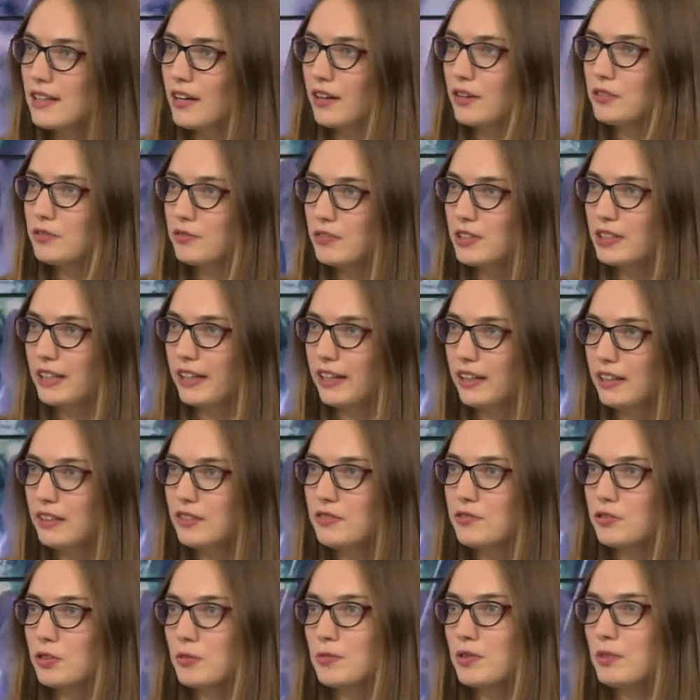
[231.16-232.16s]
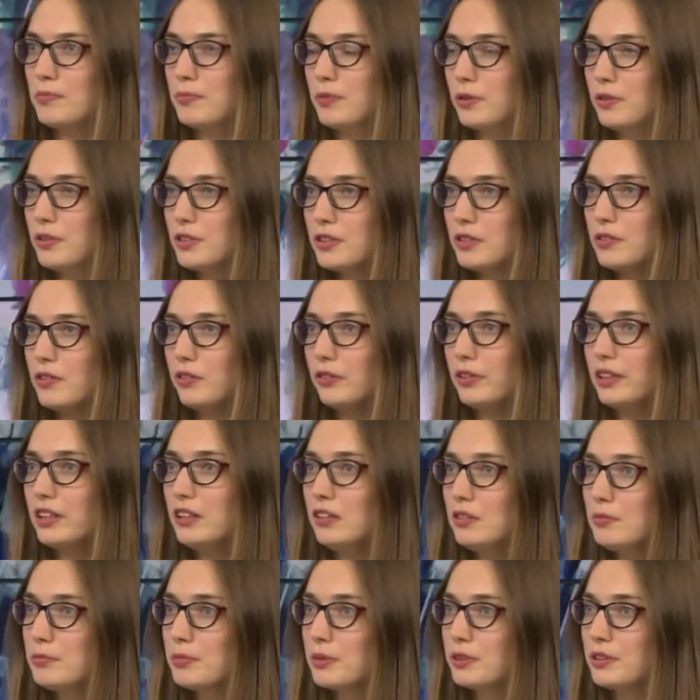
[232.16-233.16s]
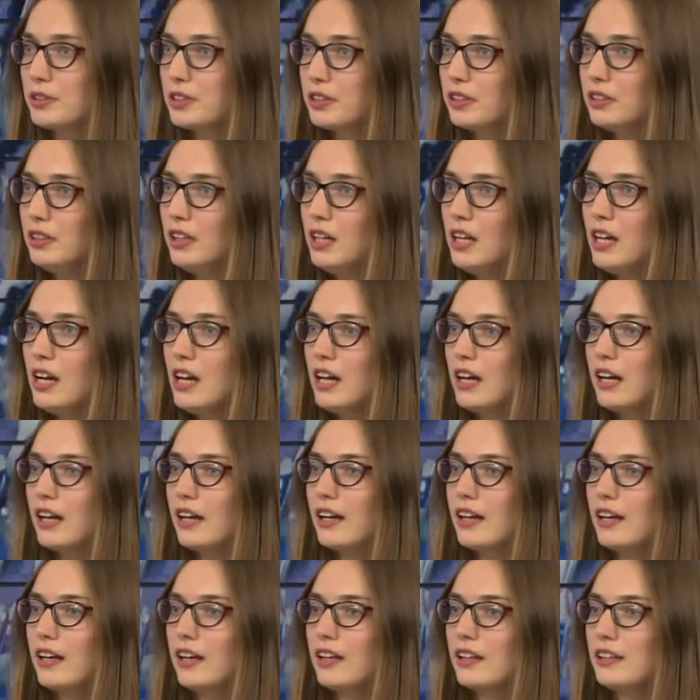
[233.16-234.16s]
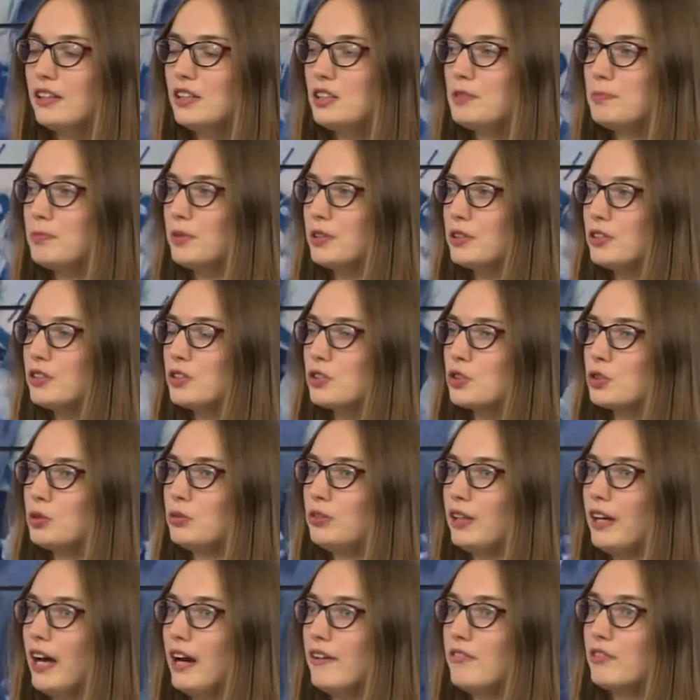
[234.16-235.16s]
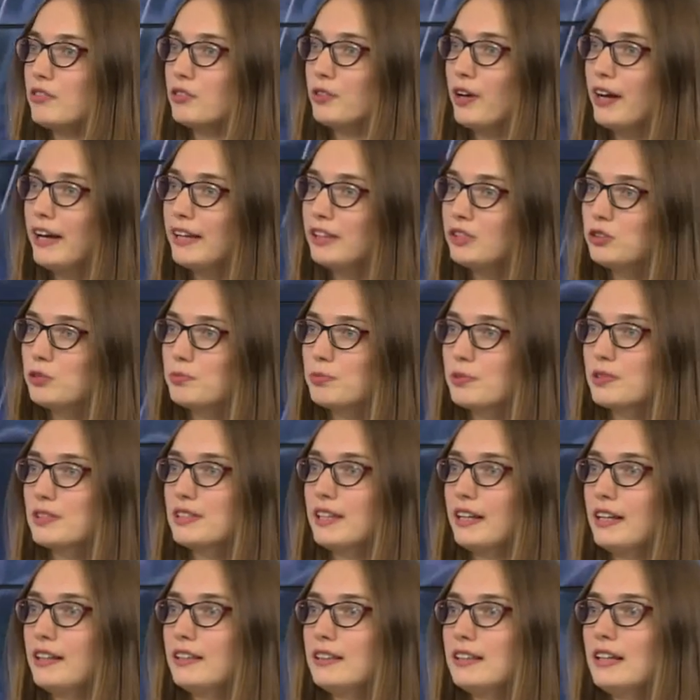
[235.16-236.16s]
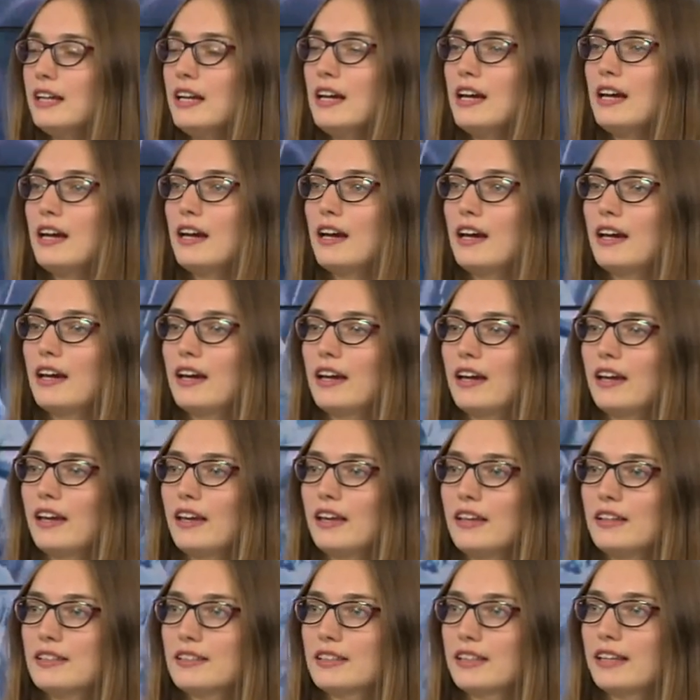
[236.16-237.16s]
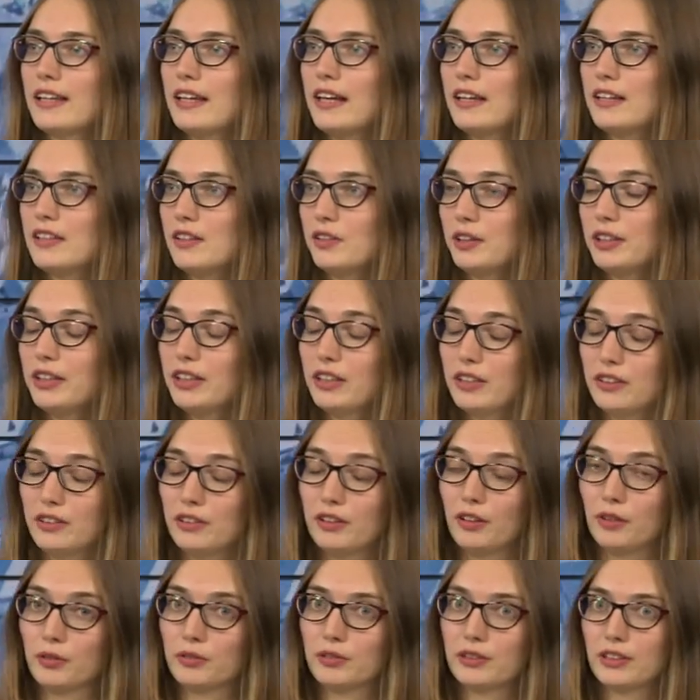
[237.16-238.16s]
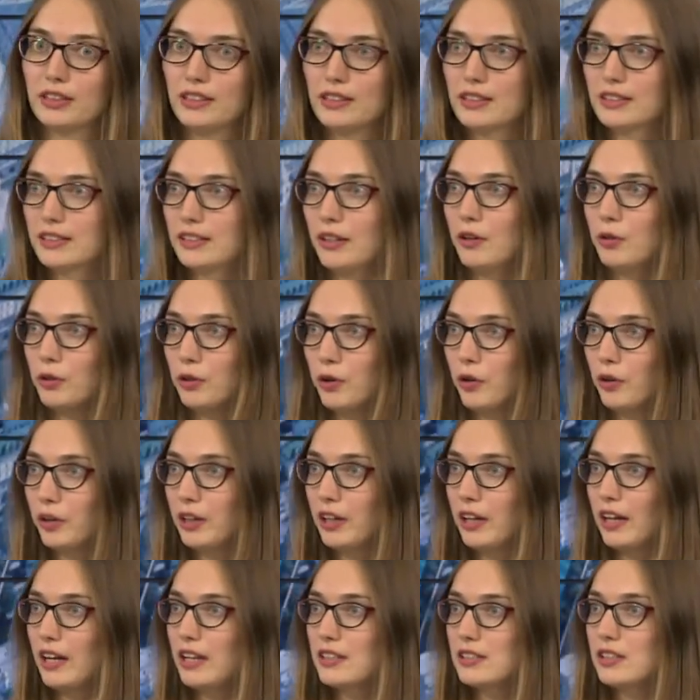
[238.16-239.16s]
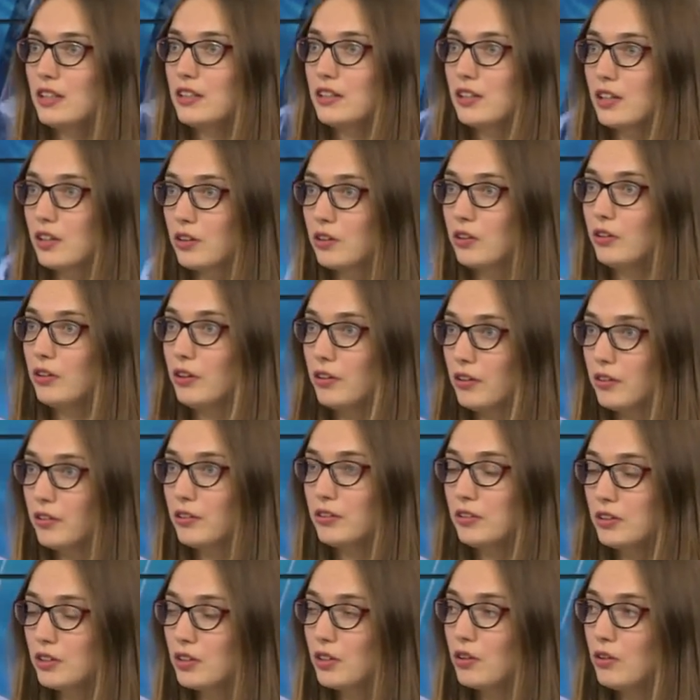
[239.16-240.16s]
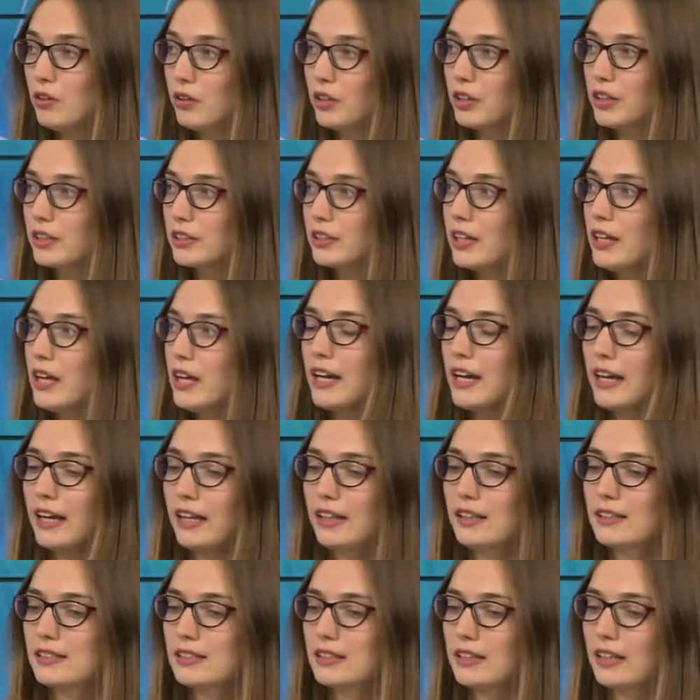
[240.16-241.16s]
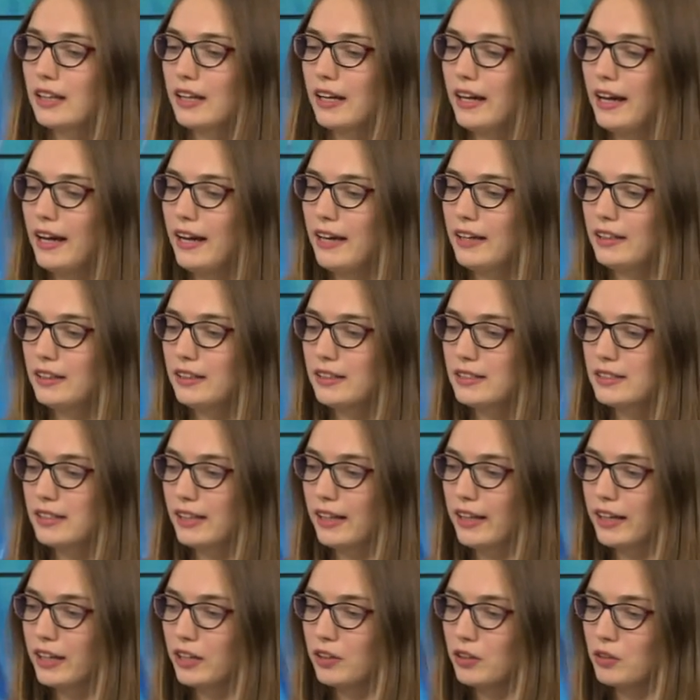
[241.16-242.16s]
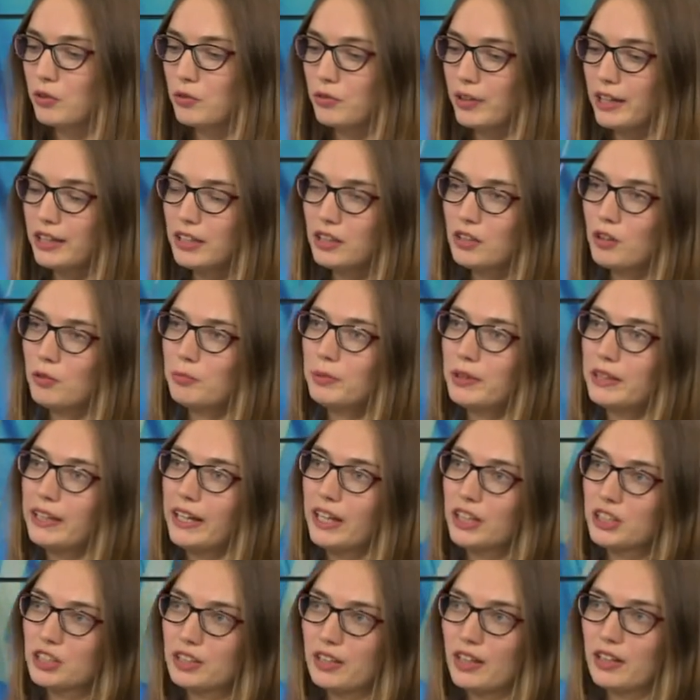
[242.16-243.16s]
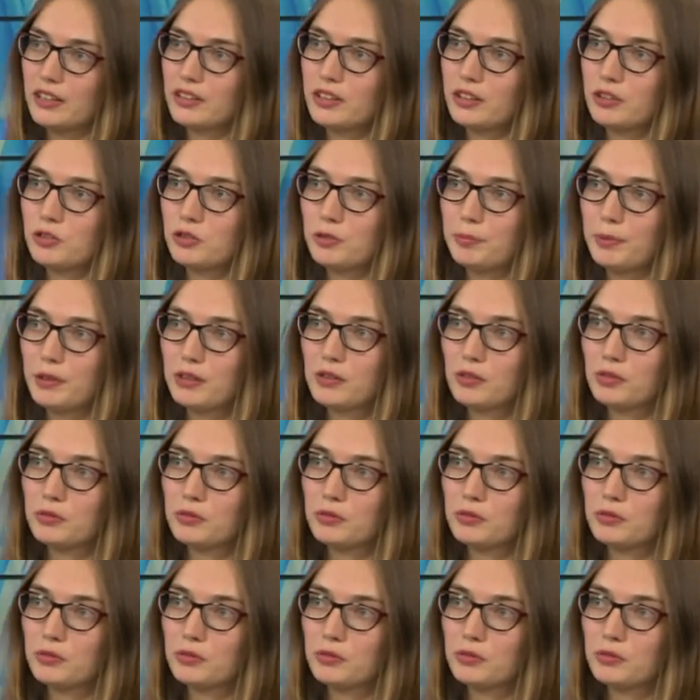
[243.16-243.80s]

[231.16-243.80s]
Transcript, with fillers: are confiscated from the person, a legal person, uh, this person should have a right to present uh, its case, uh, here or his or her case in the, yeah, yeah. In the uh -huh. court. It's uh, and it's like Ukrainian obligation under European